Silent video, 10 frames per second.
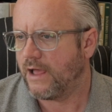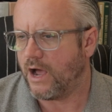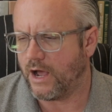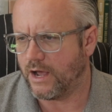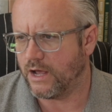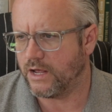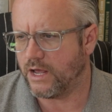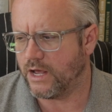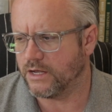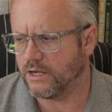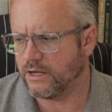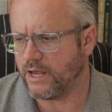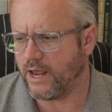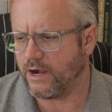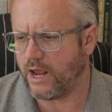
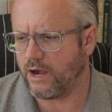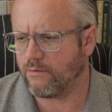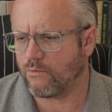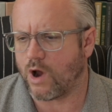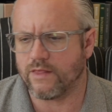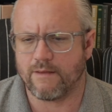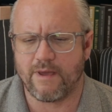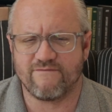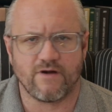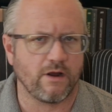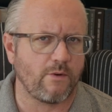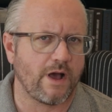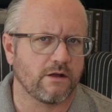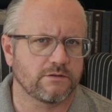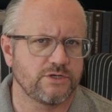And why they may very
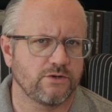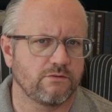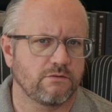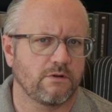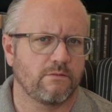well do